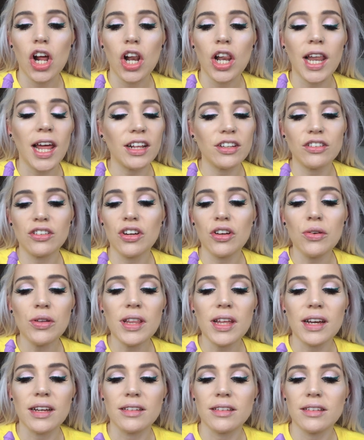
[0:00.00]
Let's do
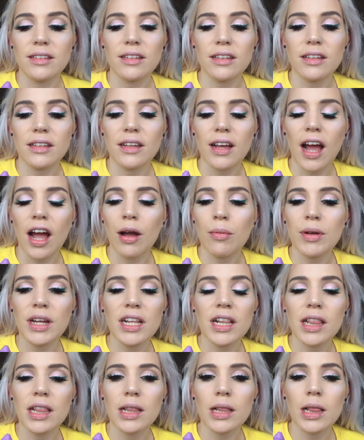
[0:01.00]
this. I
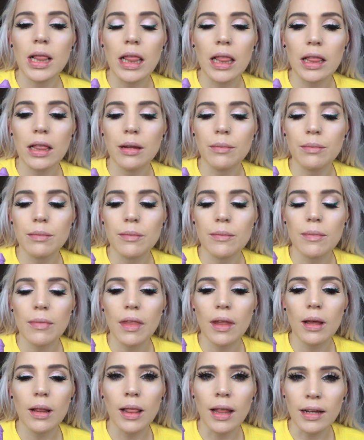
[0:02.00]
mean,
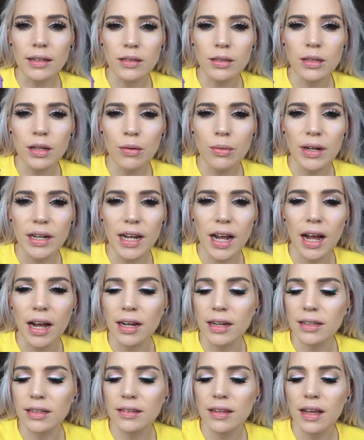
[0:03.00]
let's do it,
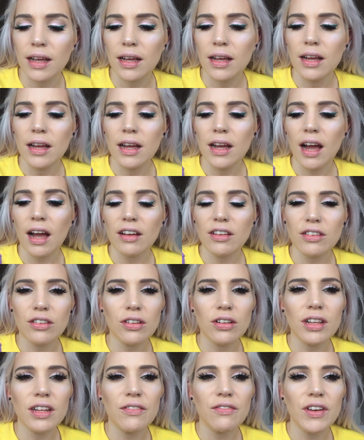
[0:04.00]
guys. I
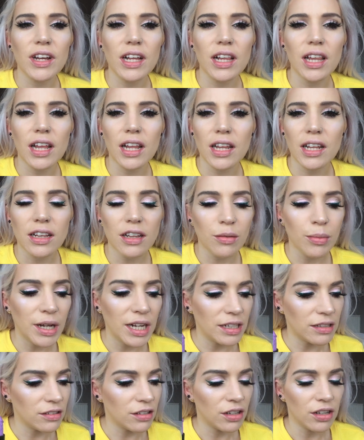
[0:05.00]
suddenly feel a little
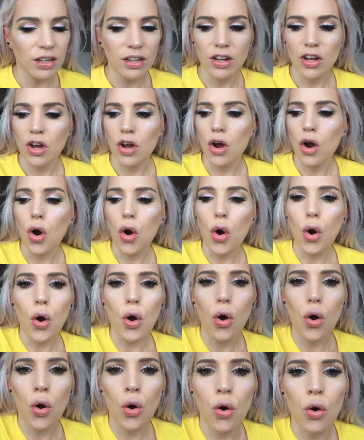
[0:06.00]
bit
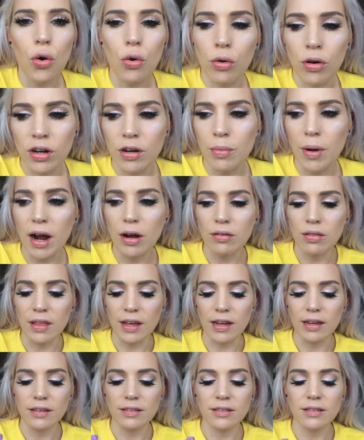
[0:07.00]
awkward about
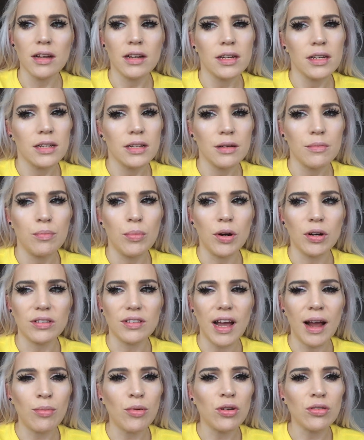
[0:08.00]
this,
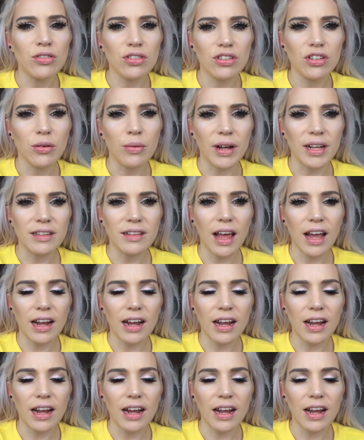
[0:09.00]
but I'm going to do it.